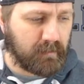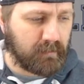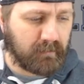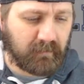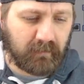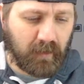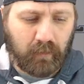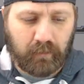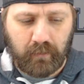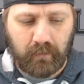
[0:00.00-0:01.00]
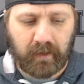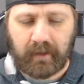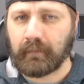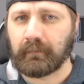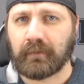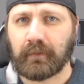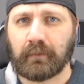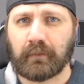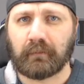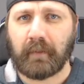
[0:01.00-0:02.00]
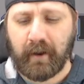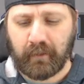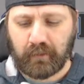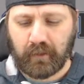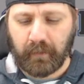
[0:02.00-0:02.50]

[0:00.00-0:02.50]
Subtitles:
installer when it comes to this power cord,